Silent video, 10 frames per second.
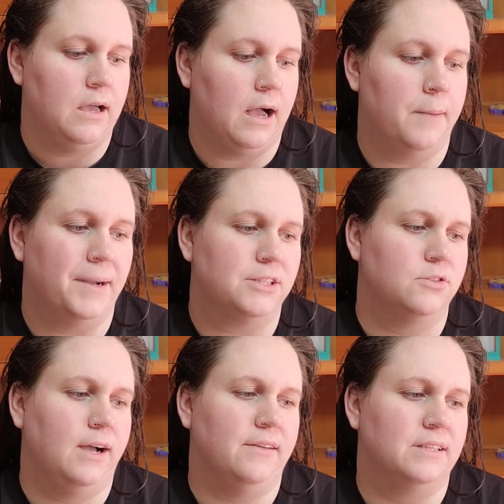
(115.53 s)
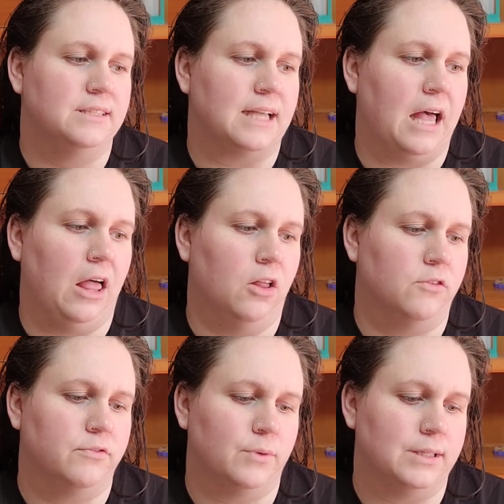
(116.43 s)
I do have this
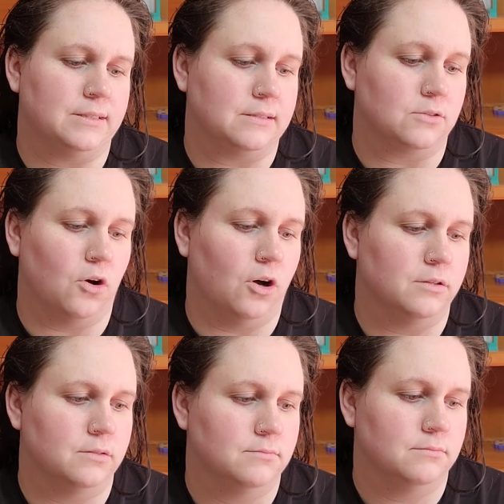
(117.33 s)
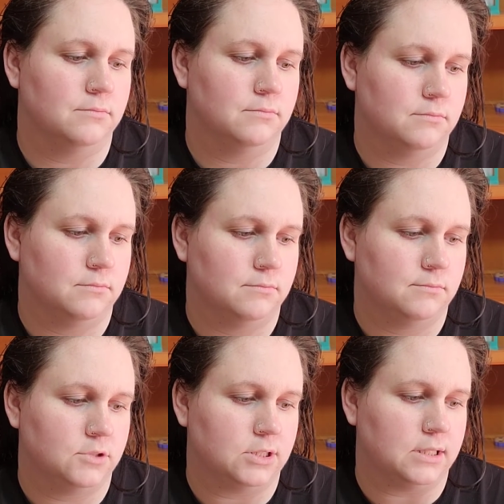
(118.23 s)
e.l.f. What is this called?
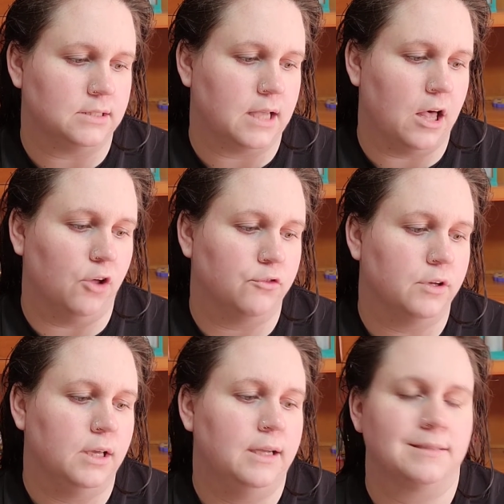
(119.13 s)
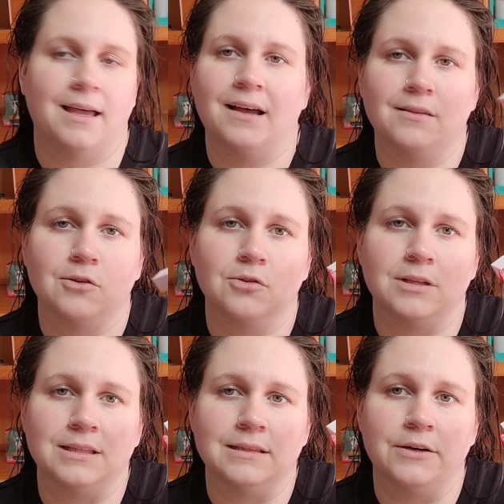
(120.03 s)
Just says e.l.f. It's like a little
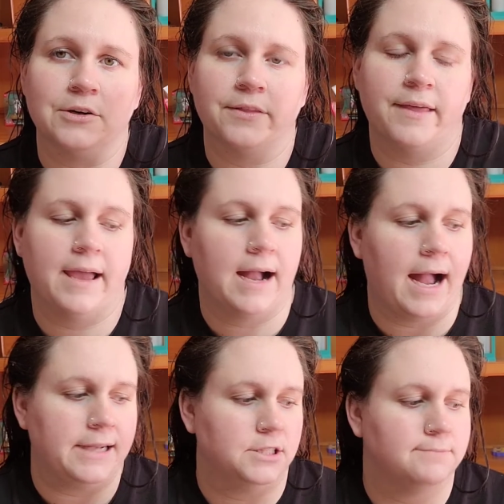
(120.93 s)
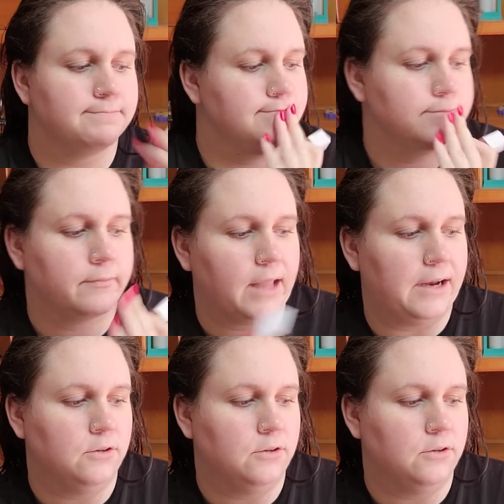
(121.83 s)
glitter thing. I